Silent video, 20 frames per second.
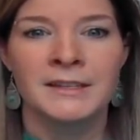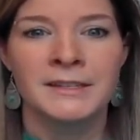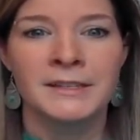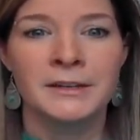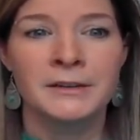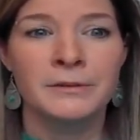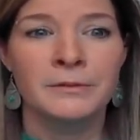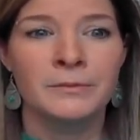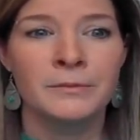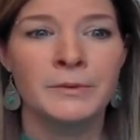
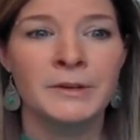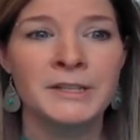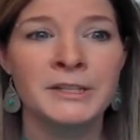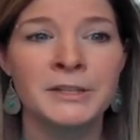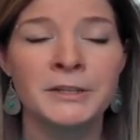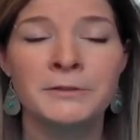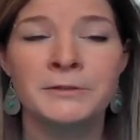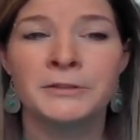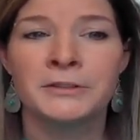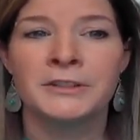So
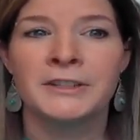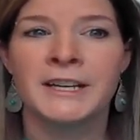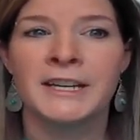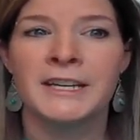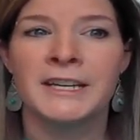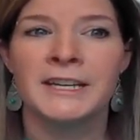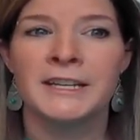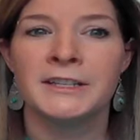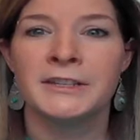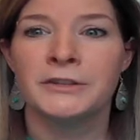once you've
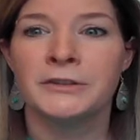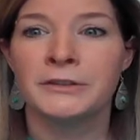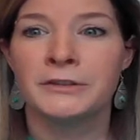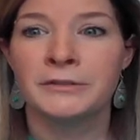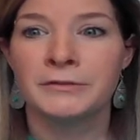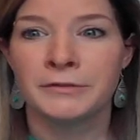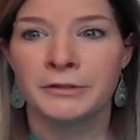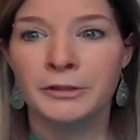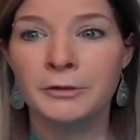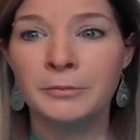created your
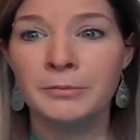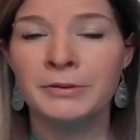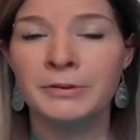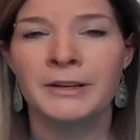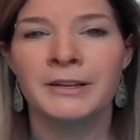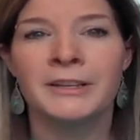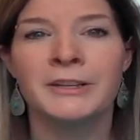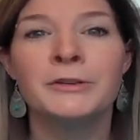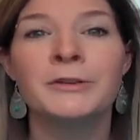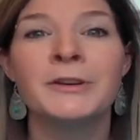group,
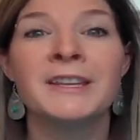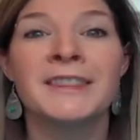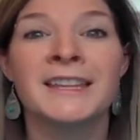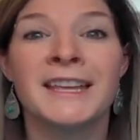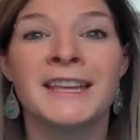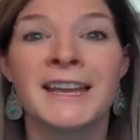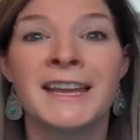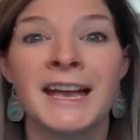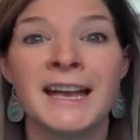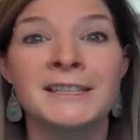you can
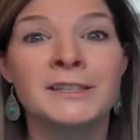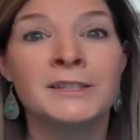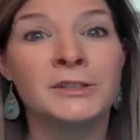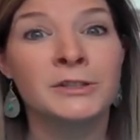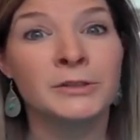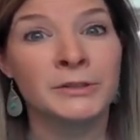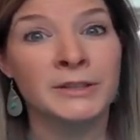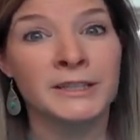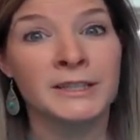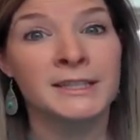then add
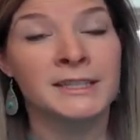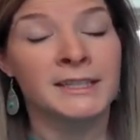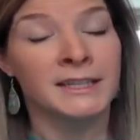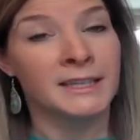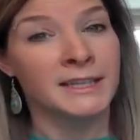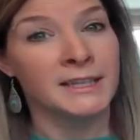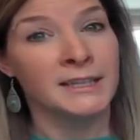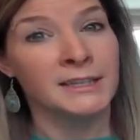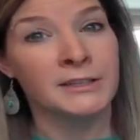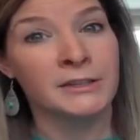students
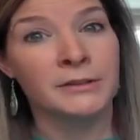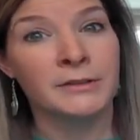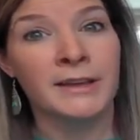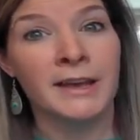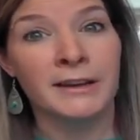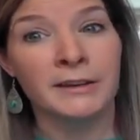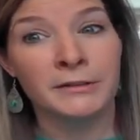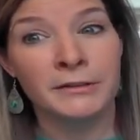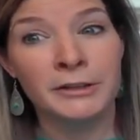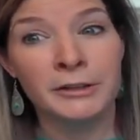into
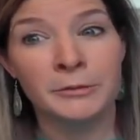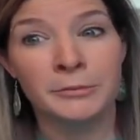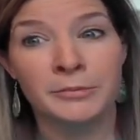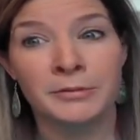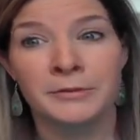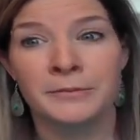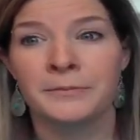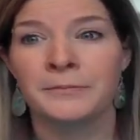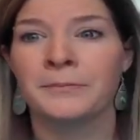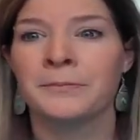that
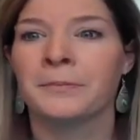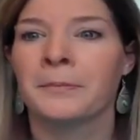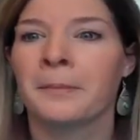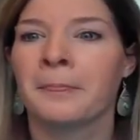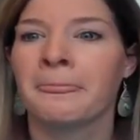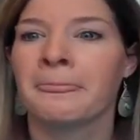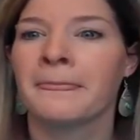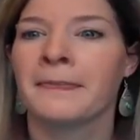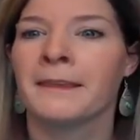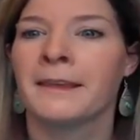group.
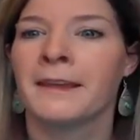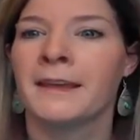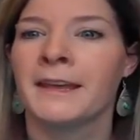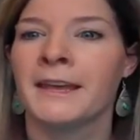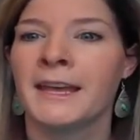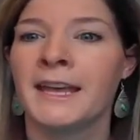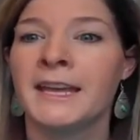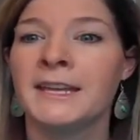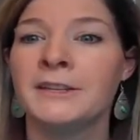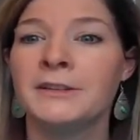
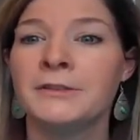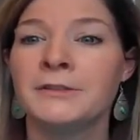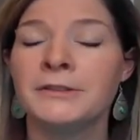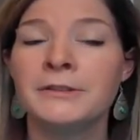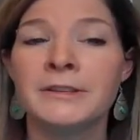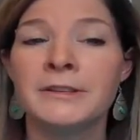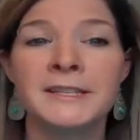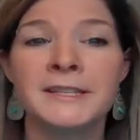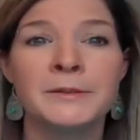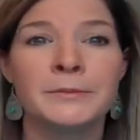And you
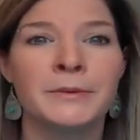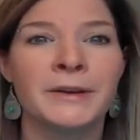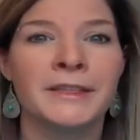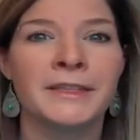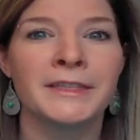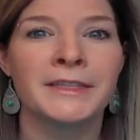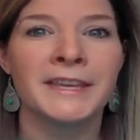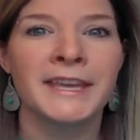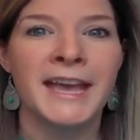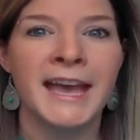do this
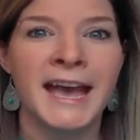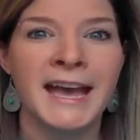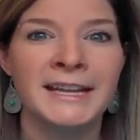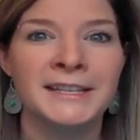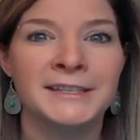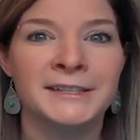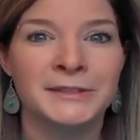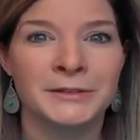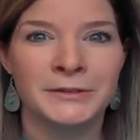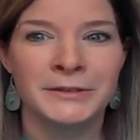with the
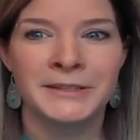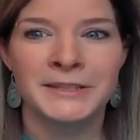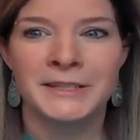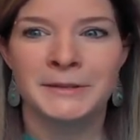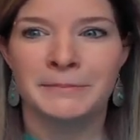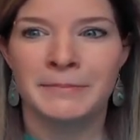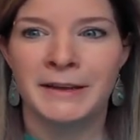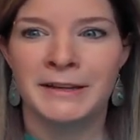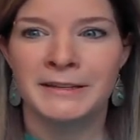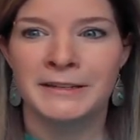Add
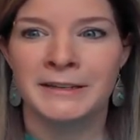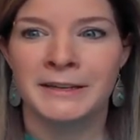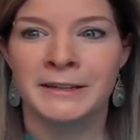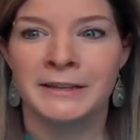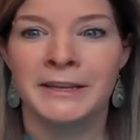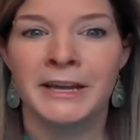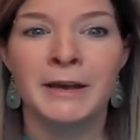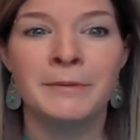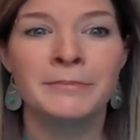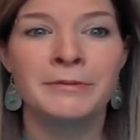Students button on
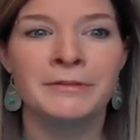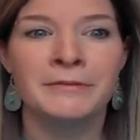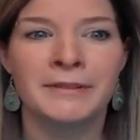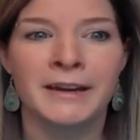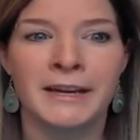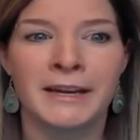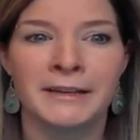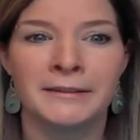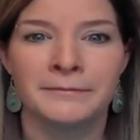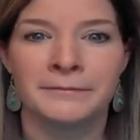the upper
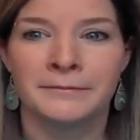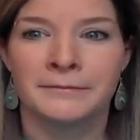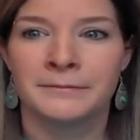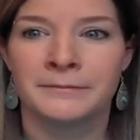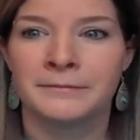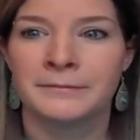right.